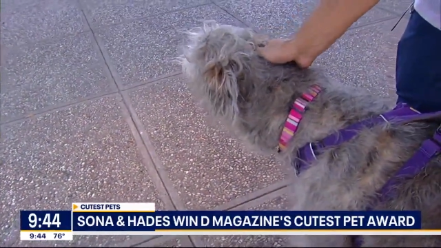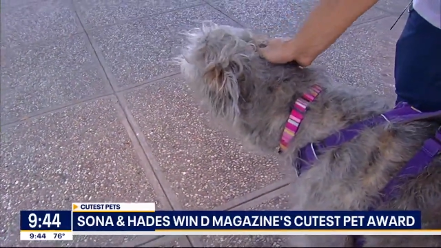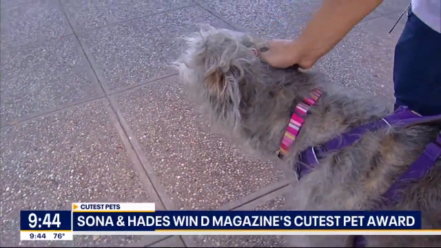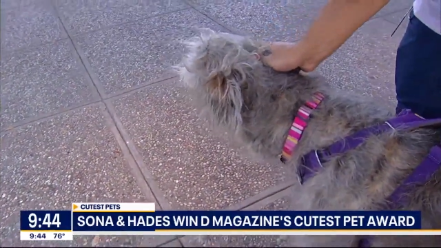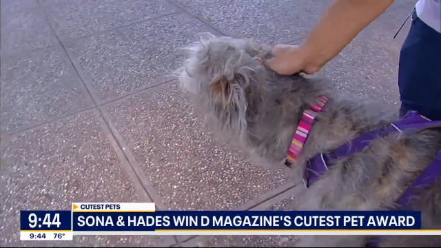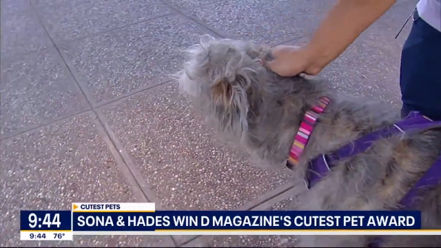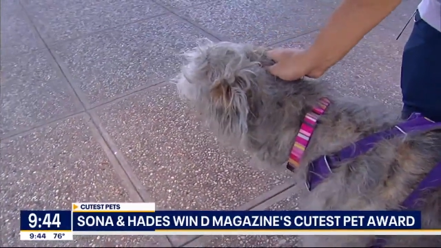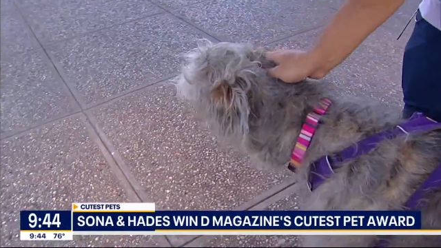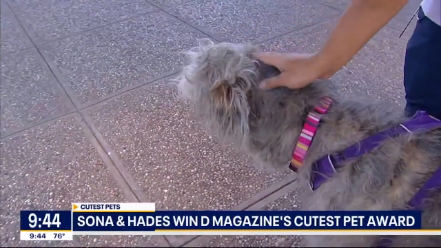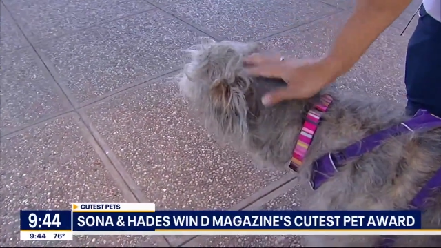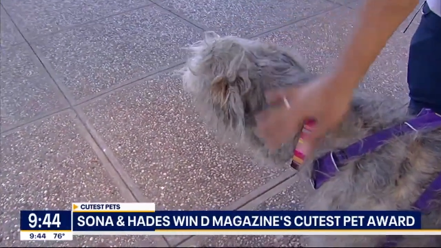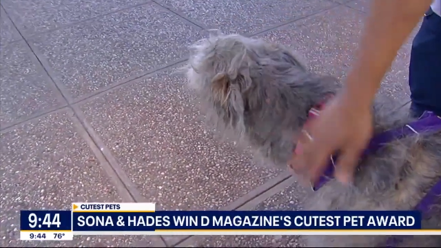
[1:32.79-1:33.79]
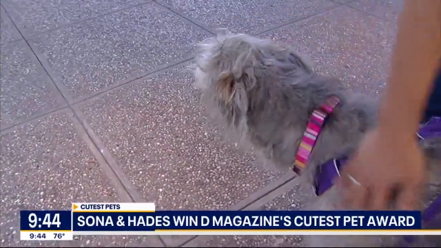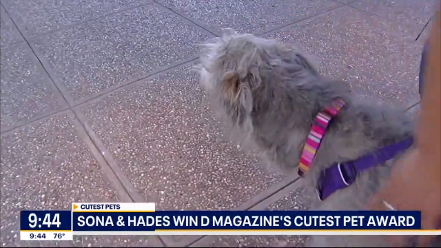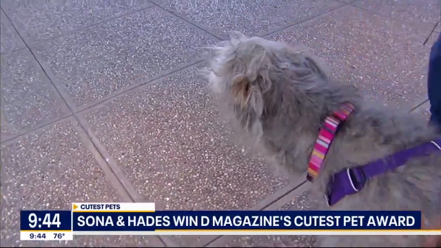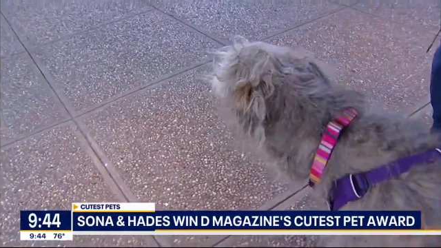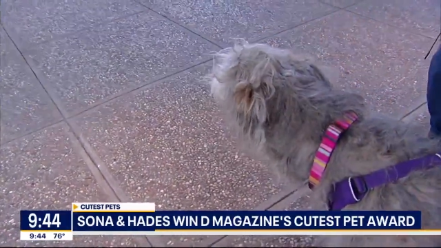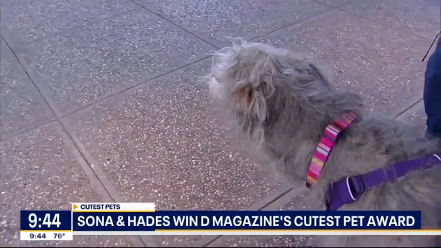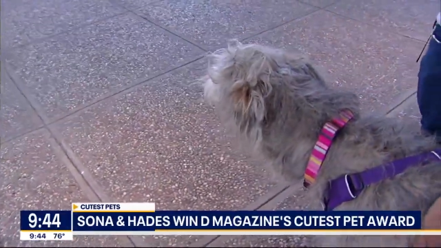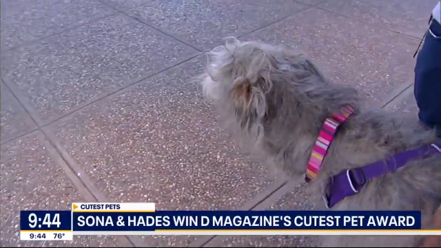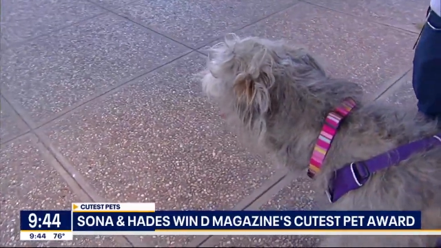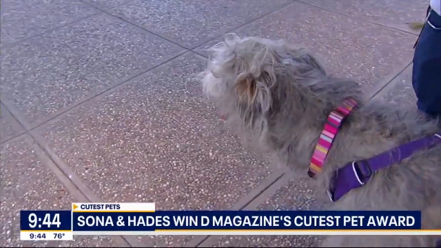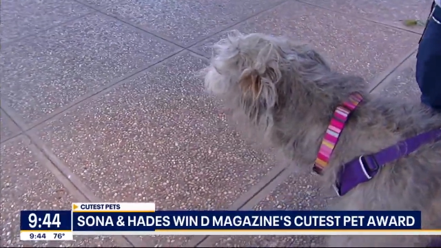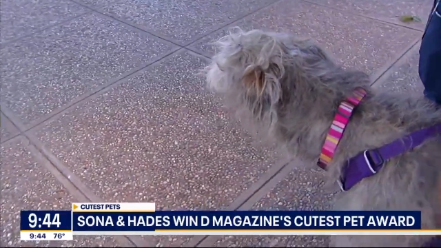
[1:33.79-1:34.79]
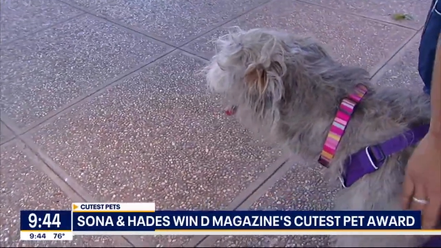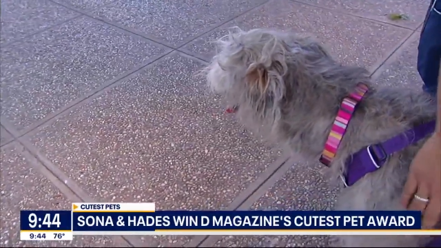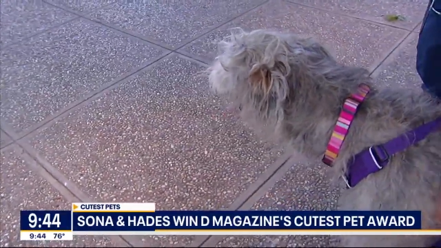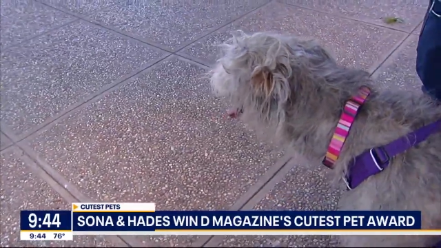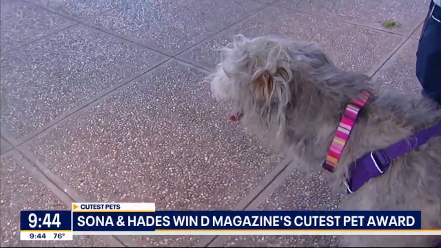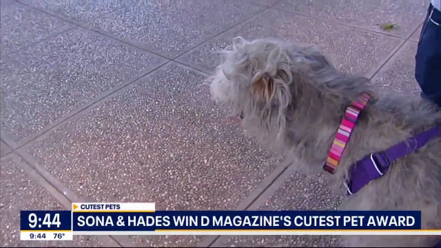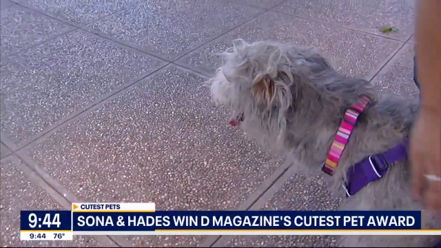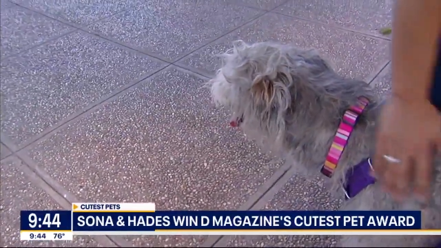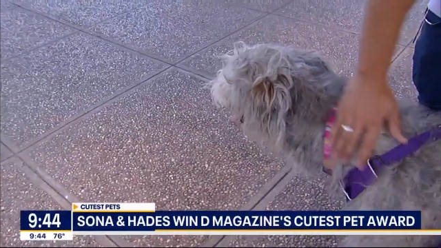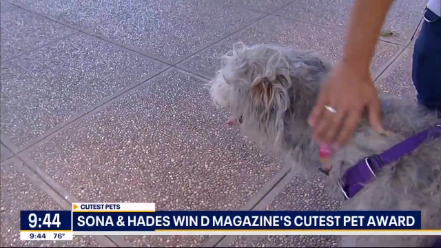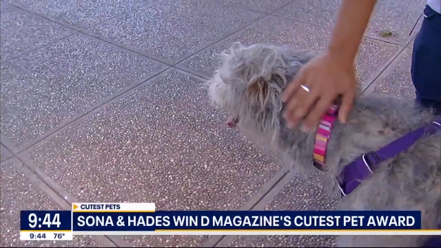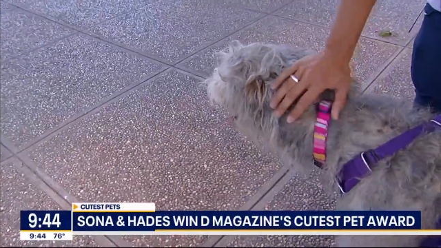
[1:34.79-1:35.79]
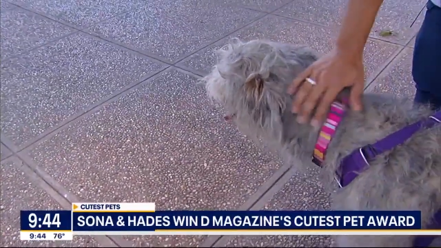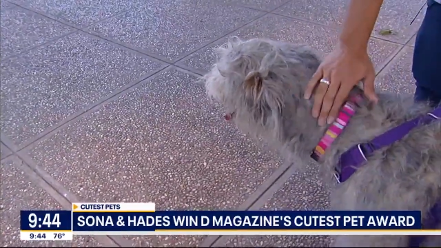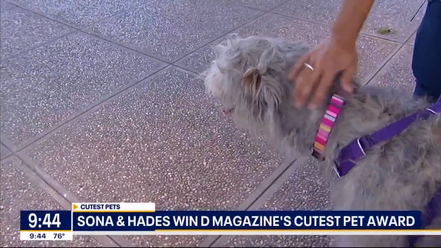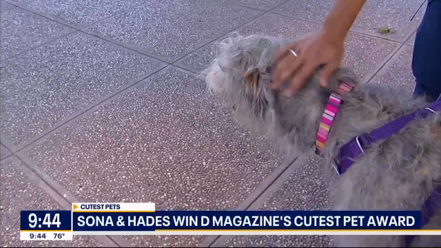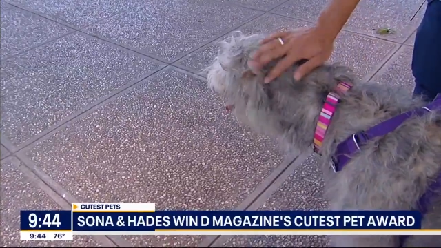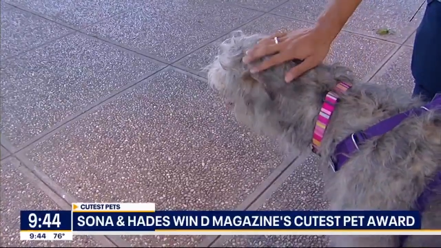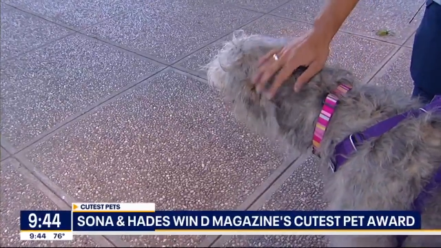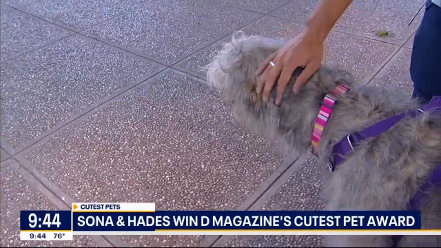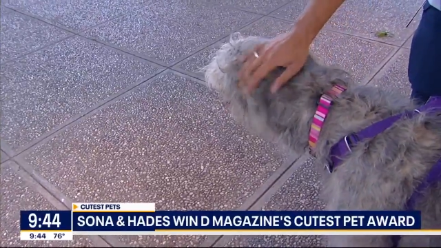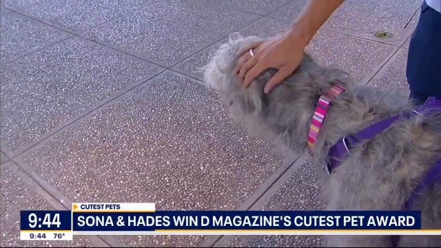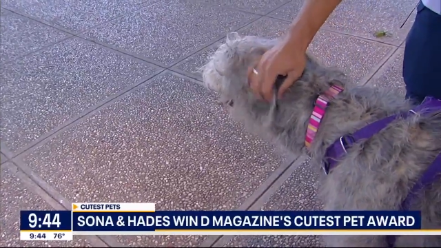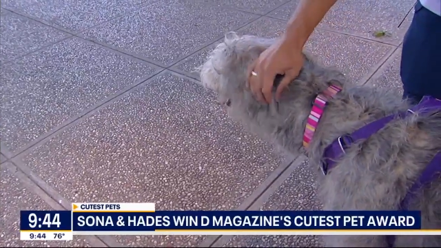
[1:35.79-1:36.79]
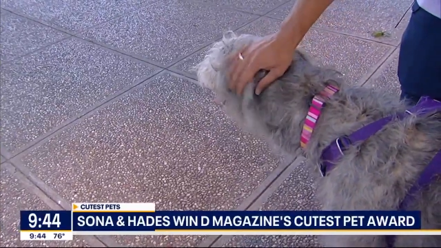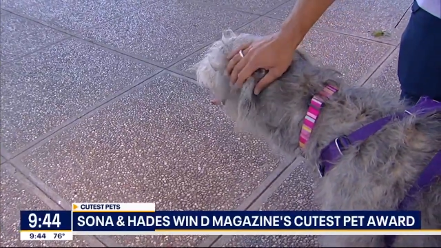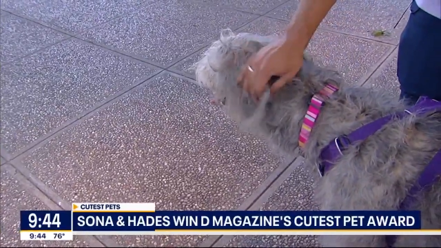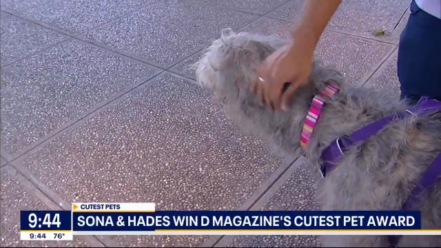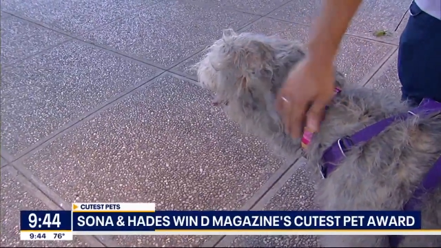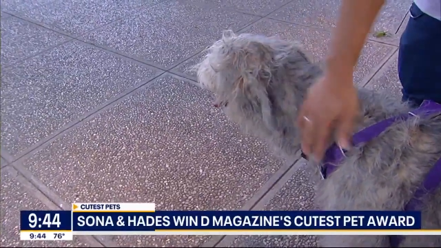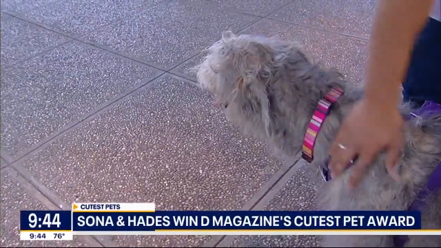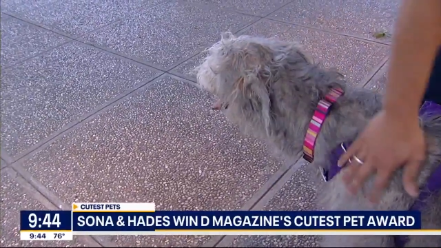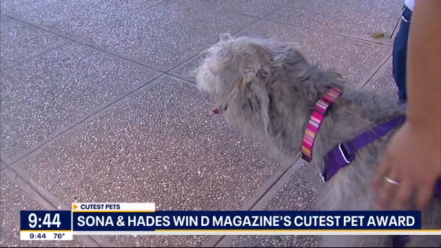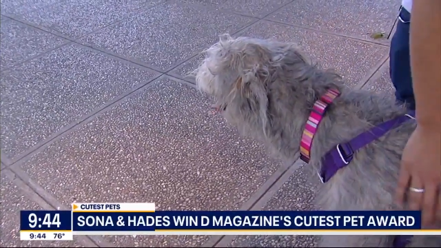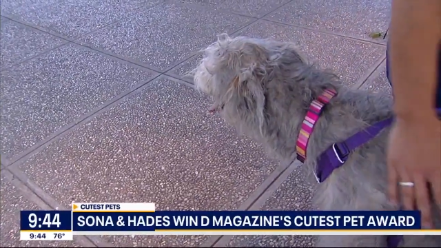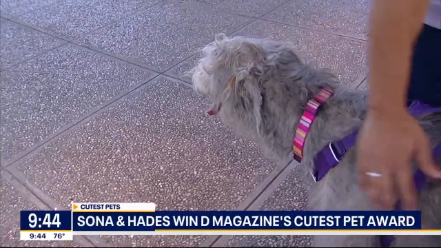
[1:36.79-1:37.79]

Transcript: No face is visible, so there are no lips to read.